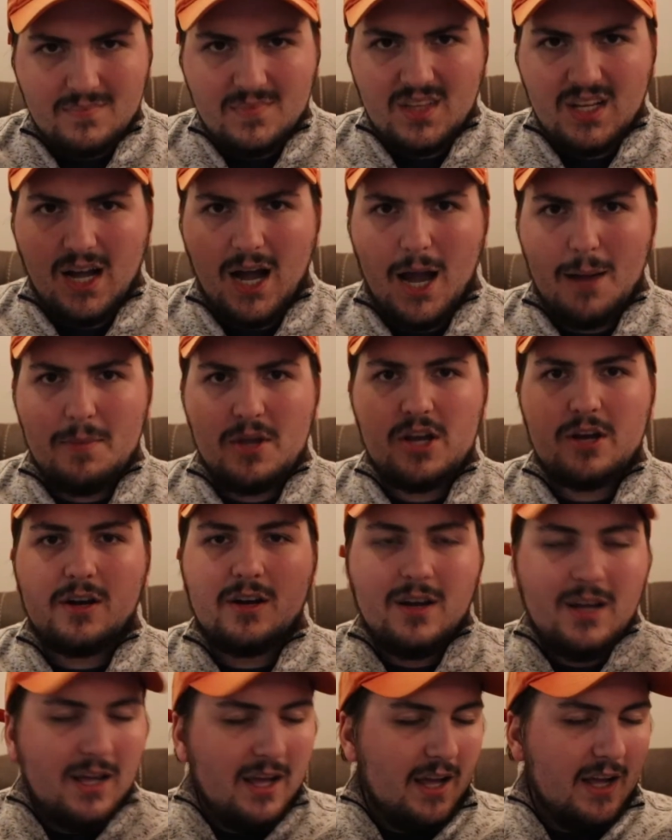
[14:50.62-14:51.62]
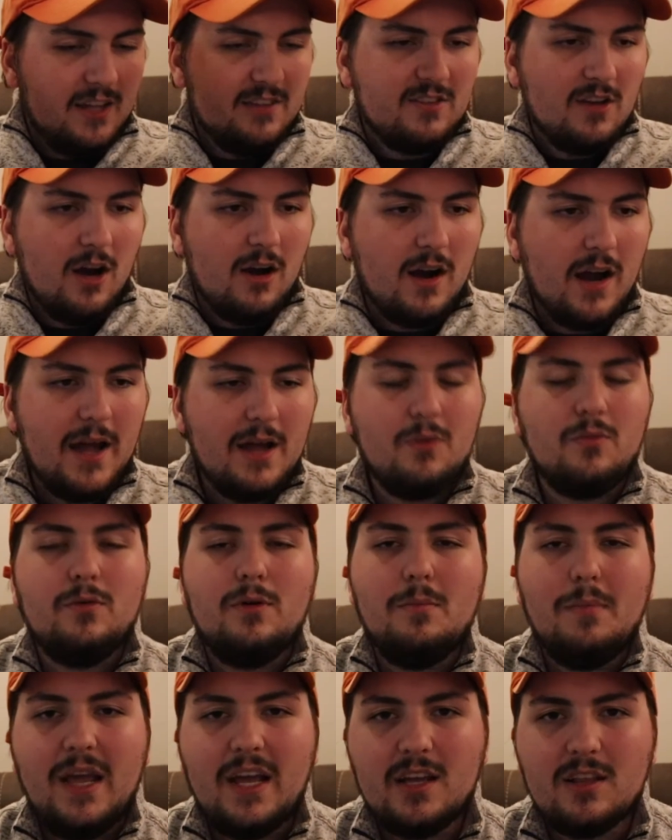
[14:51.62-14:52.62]
I'm here. It's all right.
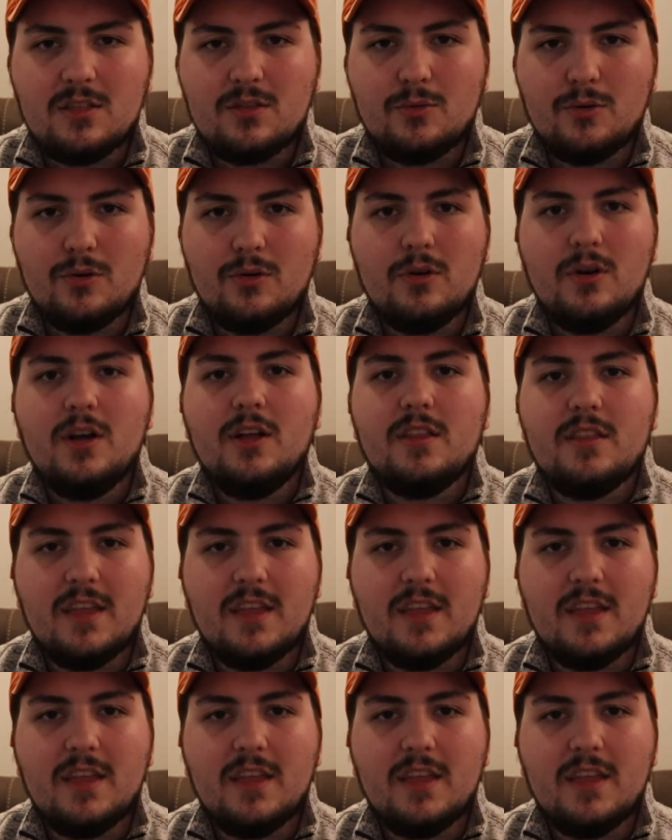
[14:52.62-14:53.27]
We make it through.